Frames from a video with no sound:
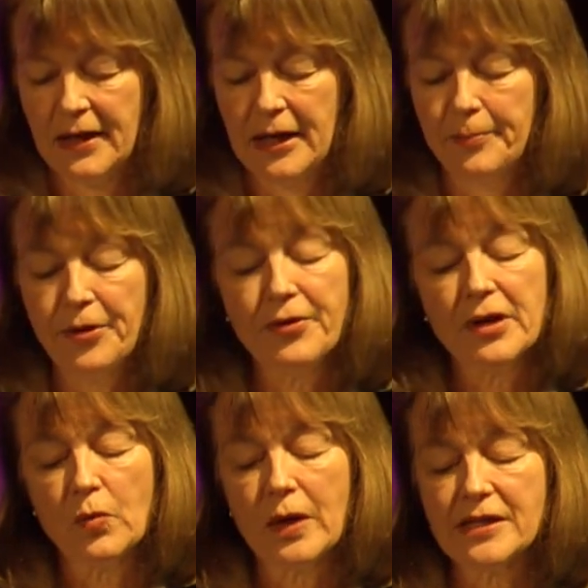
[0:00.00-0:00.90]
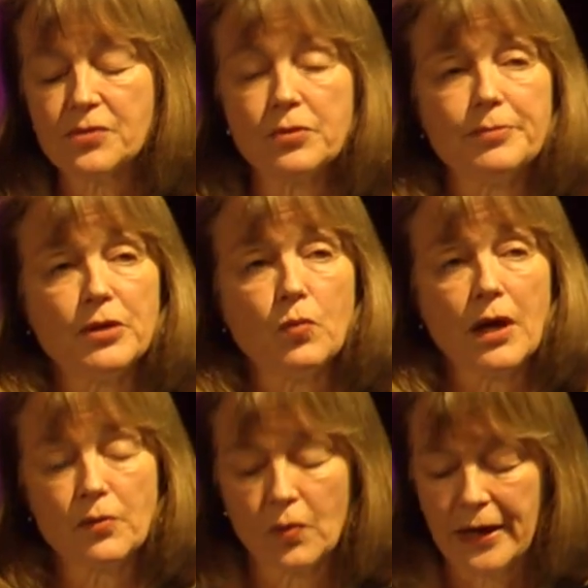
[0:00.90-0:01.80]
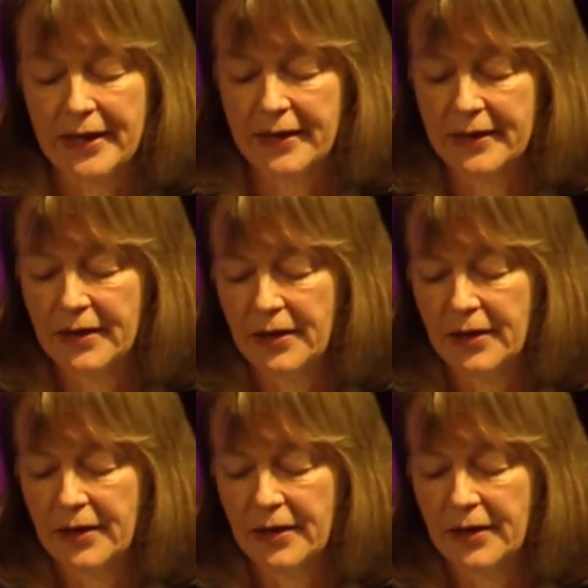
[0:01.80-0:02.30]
Imperial West will be one way